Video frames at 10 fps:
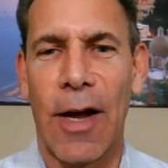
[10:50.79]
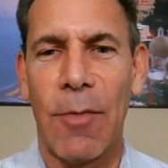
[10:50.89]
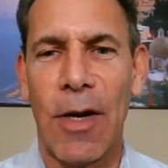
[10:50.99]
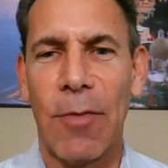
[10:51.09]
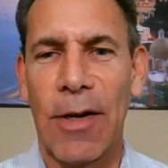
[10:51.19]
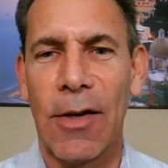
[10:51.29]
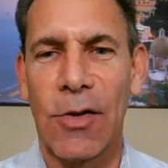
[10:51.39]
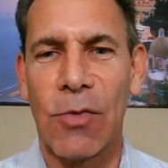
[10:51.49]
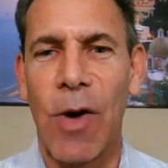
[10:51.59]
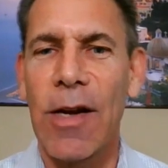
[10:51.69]
I mean,
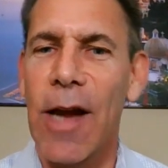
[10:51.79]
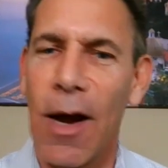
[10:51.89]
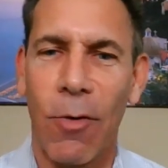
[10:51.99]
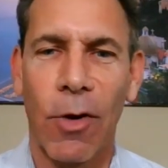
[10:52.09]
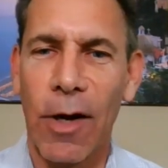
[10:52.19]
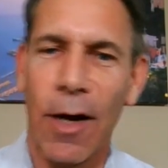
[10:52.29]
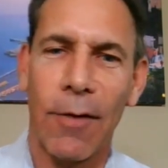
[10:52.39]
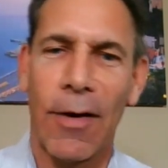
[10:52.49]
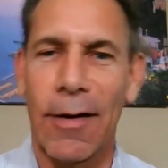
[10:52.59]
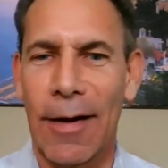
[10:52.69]
because right now we're kind of
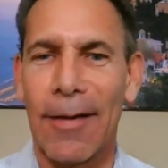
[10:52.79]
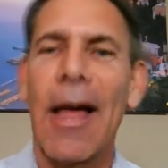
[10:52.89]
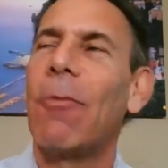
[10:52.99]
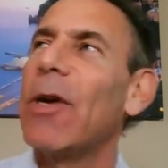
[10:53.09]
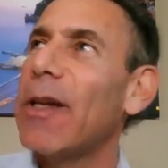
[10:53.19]
a uh, we.